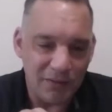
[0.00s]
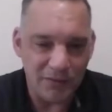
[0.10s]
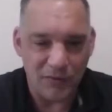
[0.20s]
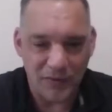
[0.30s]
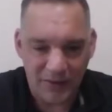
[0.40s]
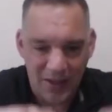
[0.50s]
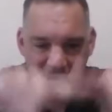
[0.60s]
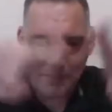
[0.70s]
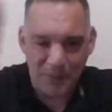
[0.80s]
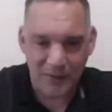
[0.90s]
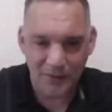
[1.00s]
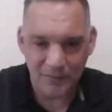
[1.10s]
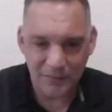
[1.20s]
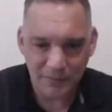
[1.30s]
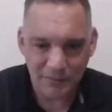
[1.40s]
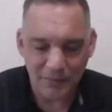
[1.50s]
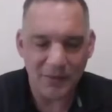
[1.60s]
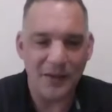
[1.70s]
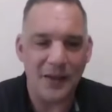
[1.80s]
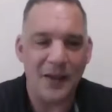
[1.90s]
There's a canopy,
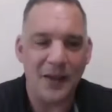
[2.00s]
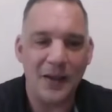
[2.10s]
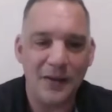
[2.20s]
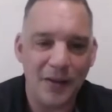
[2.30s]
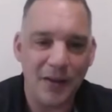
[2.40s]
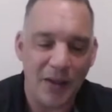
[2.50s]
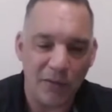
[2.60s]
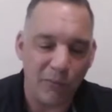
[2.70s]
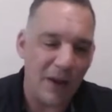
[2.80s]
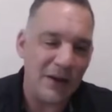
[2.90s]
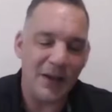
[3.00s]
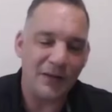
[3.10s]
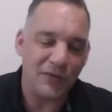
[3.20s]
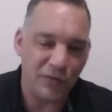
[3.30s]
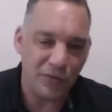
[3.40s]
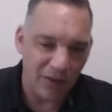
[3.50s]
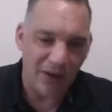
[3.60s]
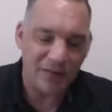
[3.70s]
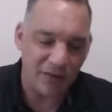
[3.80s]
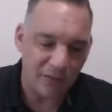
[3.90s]
and on the right hand, there's 2
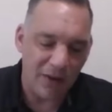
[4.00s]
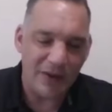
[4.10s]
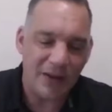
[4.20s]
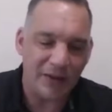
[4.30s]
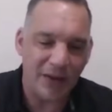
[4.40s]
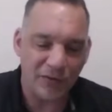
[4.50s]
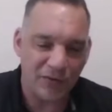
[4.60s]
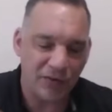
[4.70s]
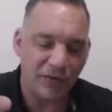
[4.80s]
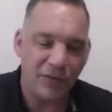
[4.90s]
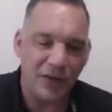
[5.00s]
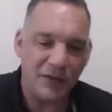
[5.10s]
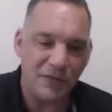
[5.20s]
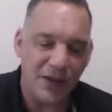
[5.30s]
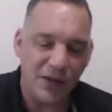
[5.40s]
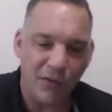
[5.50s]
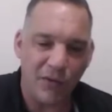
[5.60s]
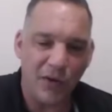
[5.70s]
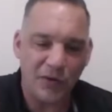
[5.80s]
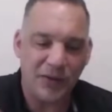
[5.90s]
lanes. In the right-hand lane, there's a civilian
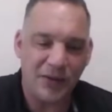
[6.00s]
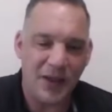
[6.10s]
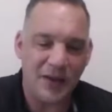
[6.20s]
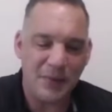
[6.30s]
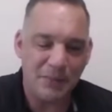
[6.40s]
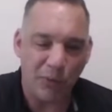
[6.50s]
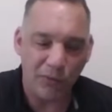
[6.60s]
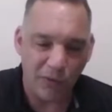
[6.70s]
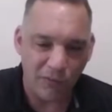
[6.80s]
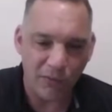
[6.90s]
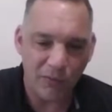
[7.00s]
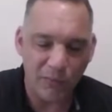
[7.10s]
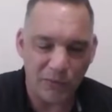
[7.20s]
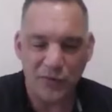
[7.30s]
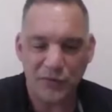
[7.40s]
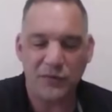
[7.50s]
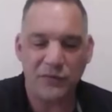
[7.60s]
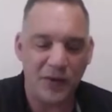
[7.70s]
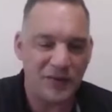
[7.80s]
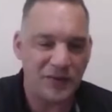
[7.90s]
vehicle under the canopy pulled over with 2
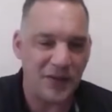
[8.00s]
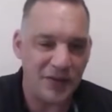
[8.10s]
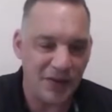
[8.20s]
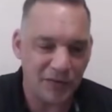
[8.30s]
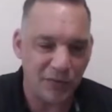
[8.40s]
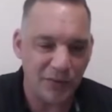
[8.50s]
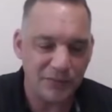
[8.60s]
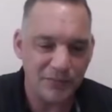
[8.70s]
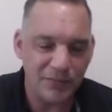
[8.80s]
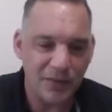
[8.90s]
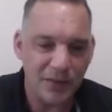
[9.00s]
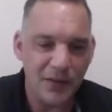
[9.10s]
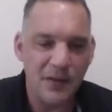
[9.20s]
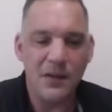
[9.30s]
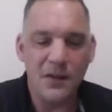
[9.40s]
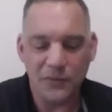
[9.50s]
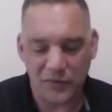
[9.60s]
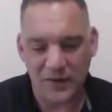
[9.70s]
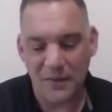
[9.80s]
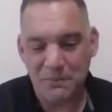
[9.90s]
civilians standing next to it.
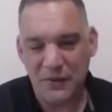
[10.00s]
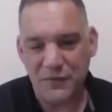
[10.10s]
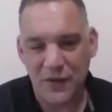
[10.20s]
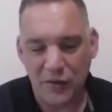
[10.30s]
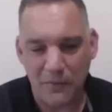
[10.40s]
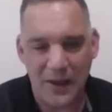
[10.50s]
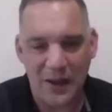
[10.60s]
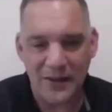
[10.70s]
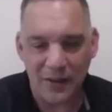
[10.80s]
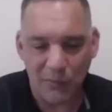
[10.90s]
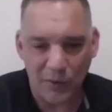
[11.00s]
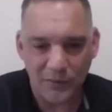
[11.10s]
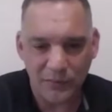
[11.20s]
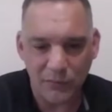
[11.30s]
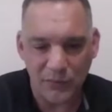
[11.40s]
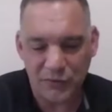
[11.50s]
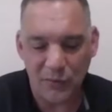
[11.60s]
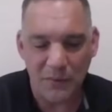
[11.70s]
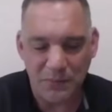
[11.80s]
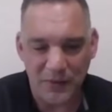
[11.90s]
There's an MP vehicle behind that one with 2
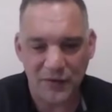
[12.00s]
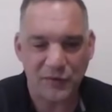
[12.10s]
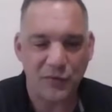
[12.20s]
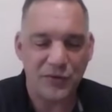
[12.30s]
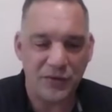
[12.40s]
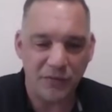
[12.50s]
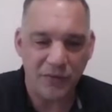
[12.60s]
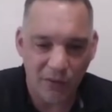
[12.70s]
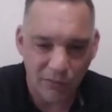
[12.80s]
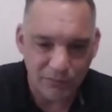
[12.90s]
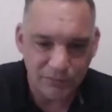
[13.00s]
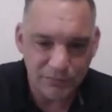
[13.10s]
MPs searching the vehicle.